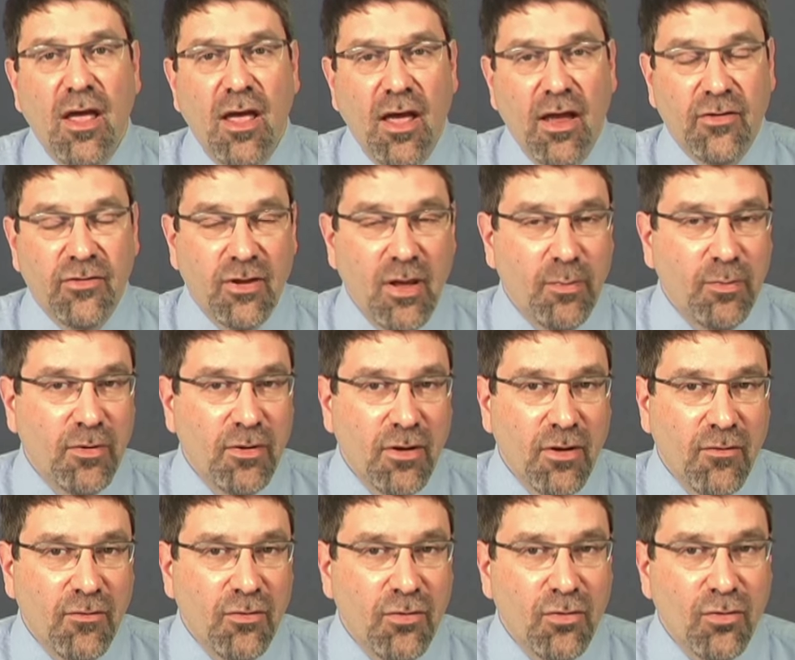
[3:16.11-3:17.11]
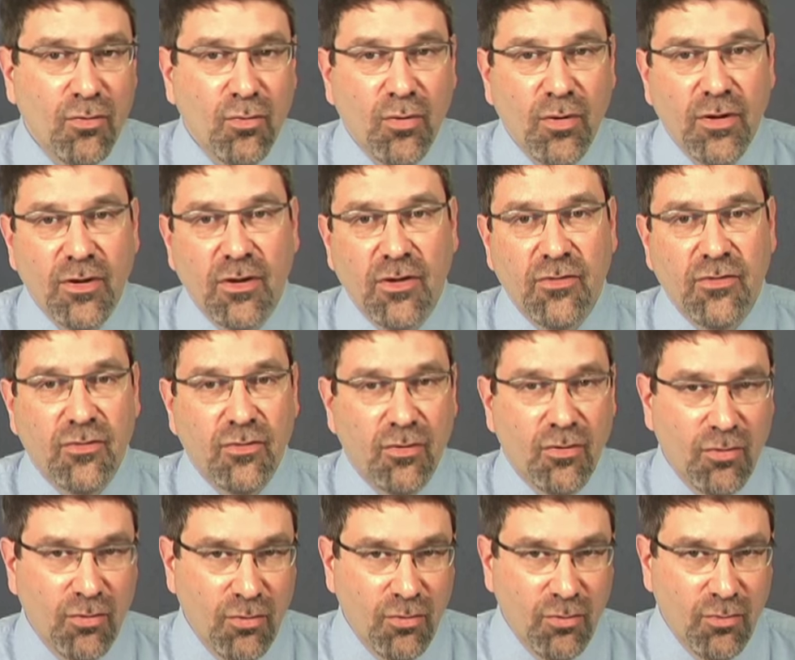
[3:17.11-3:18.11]
accepting of your willingness
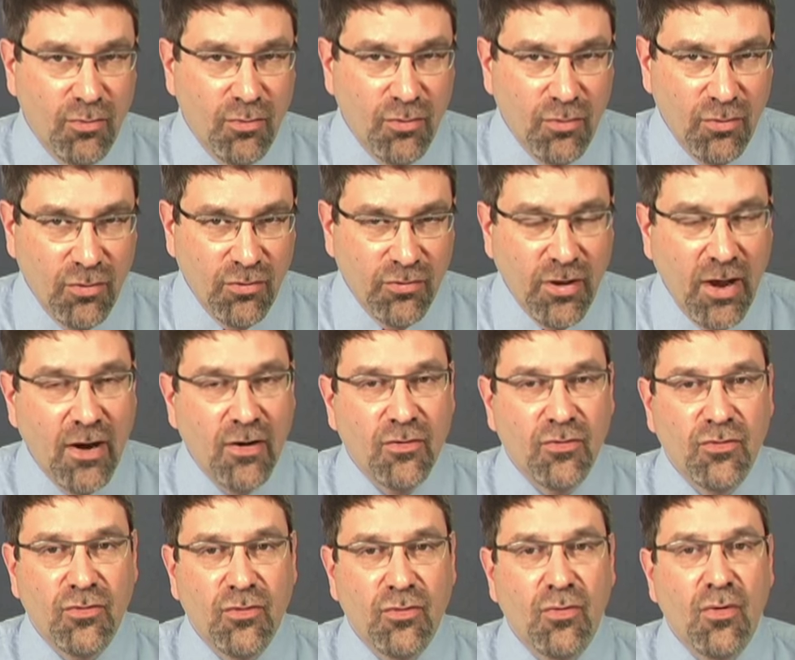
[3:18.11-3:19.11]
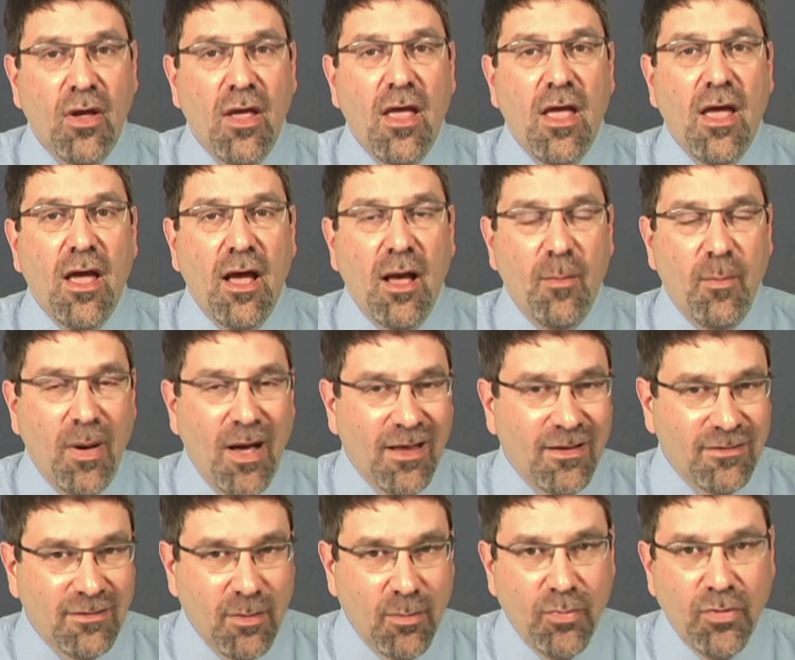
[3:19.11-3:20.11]
or your, your desire to uh, buy
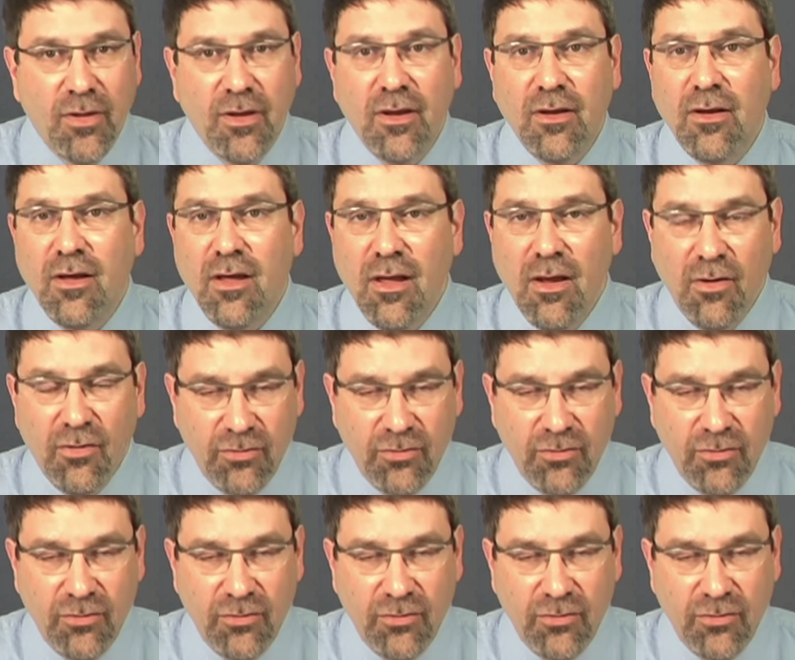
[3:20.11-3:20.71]
something,